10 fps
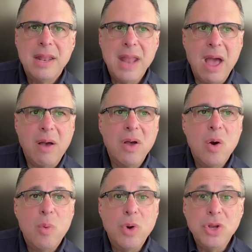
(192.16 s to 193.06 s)
Now,
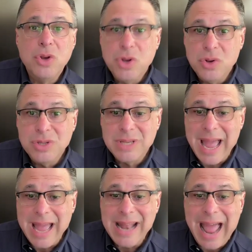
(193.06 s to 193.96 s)
when you use
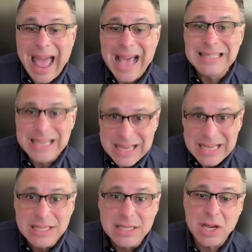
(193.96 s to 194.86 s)
an as
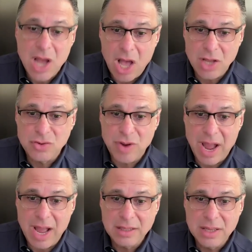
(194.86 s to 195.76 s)
is
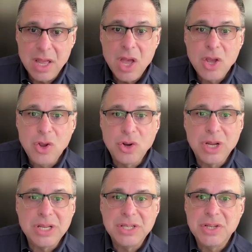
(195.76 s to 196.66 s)
contract, you're
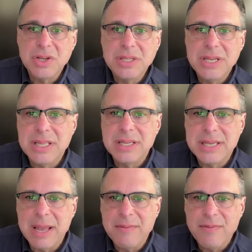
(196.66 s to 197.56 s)
going to still see the
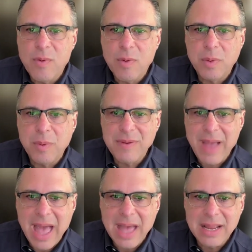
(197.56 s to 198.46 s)
same form that we've
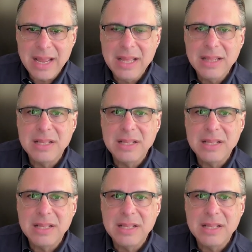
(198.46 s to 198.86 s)
had in